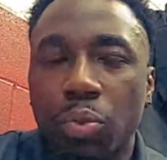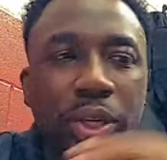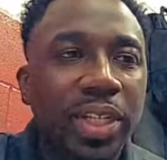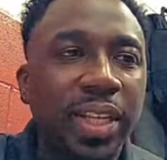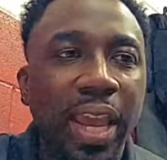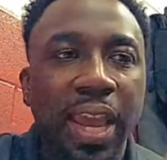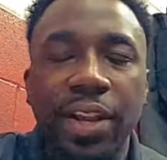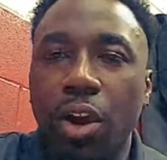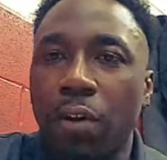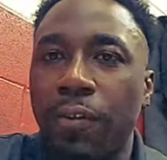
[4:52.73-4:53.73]
We
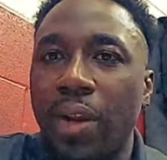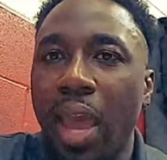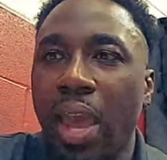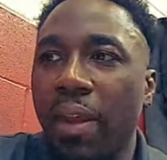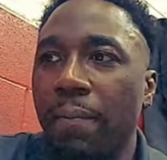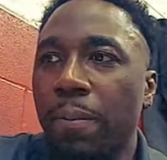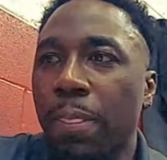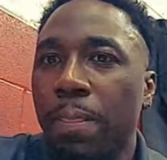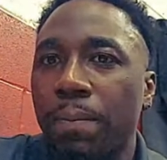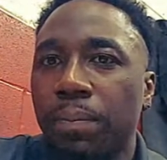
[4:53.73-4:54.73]
scan off of that.
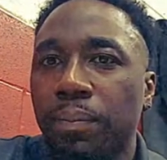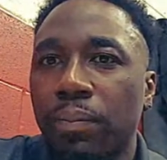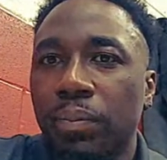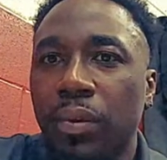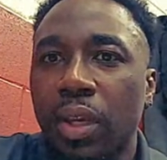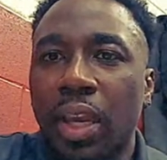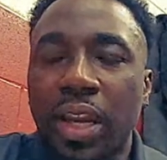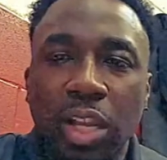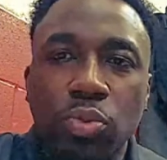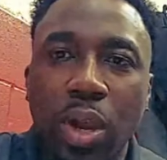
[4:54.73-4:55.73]

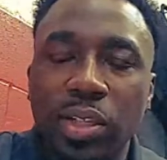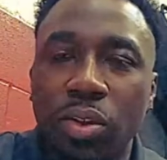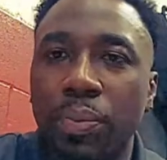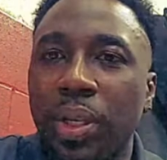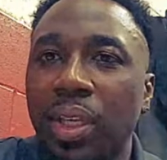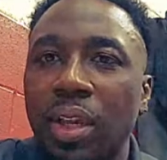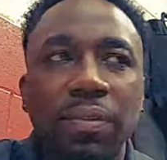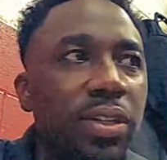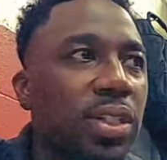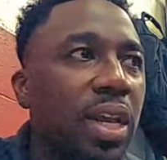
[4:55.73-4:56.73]
And that's why so many
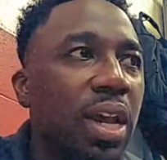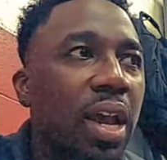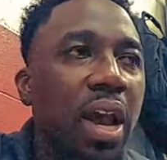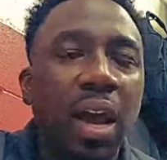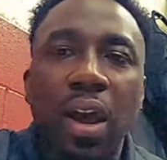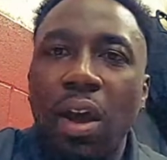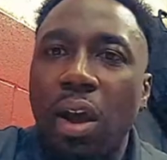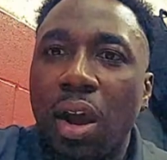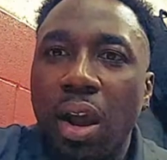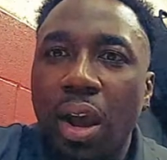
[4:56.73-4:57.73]
of us
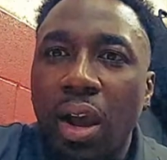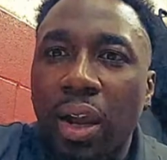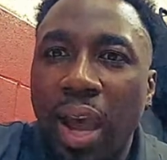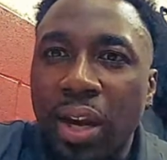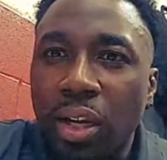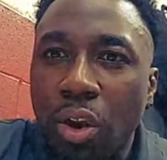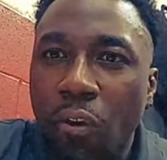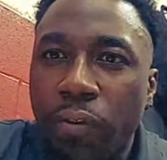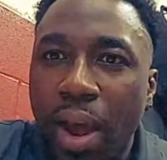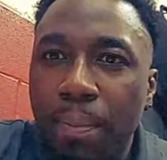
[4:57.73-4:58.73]
got a
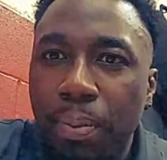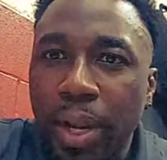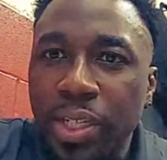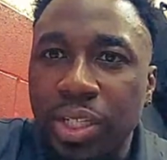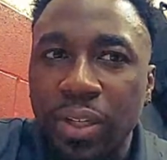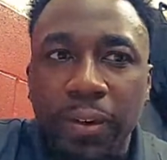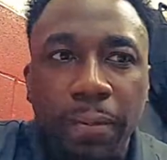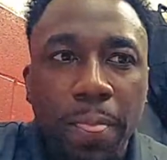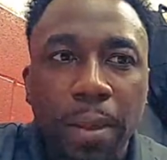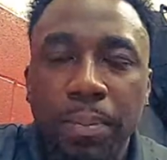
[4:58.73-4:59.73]
low vibration
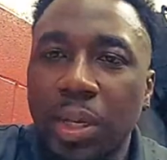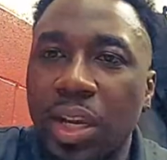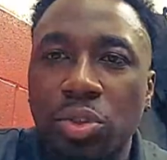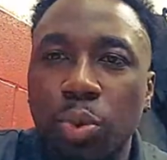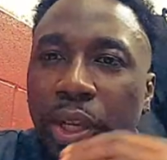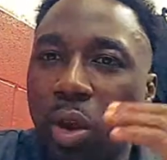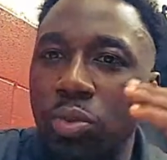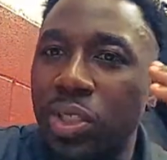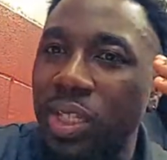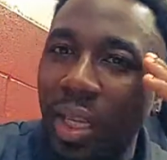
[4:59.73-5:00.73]
because we
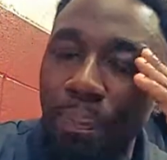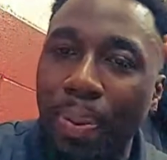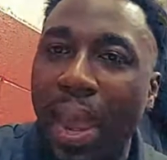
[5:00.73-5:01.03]
don't see